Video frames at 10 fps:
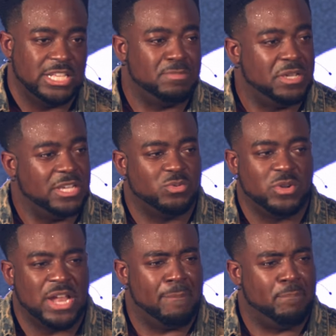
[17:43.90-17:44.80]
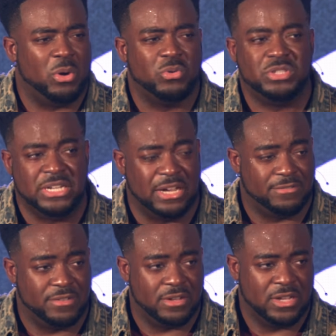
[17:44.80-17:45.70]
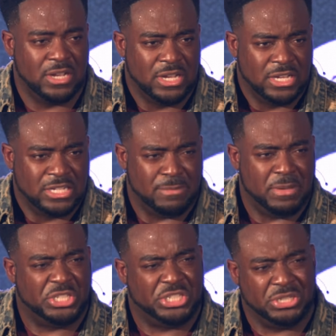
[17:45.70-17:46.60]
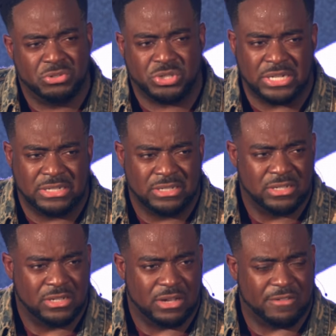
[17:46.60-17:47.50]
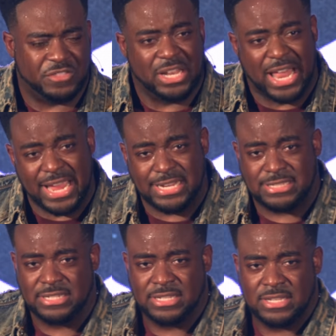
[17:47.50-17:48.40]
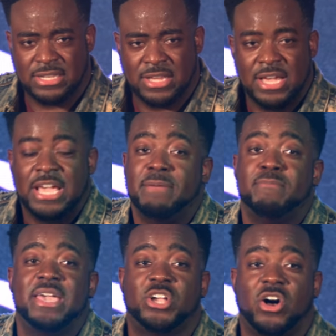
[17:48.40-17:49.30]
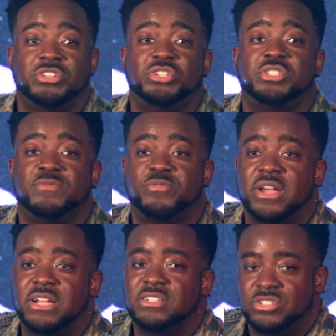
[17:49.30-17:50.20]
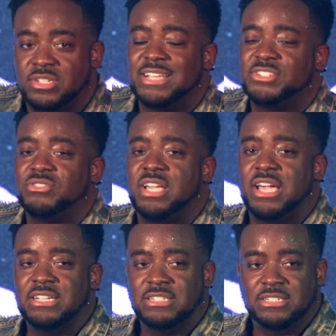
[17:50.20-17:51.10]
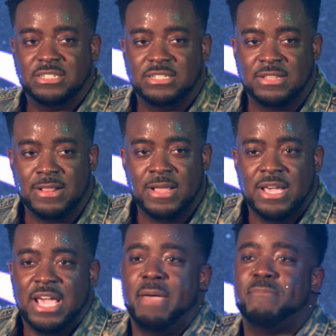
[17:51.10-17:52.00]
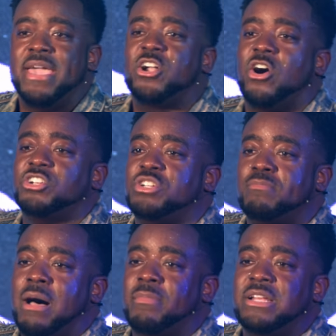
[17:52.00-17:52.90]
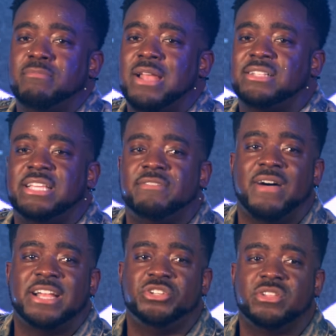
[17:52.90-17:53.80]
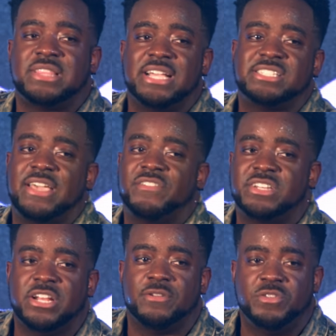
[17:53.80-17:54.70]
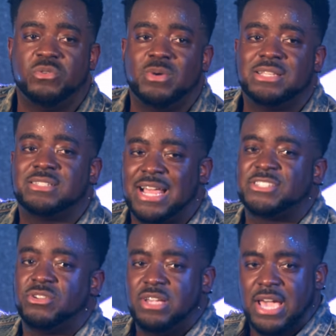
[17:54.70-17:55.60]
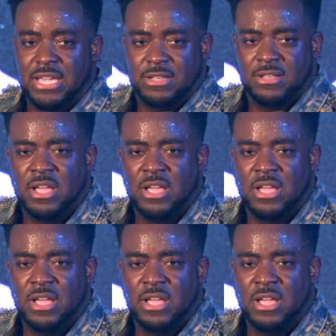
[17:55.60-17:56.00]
is because we're not bold enough to be children of the light. It may cost you some friends. That's okay. It may cost your mom and them not to invite you to Thanksgiving dinner in a few weeks. That's okay.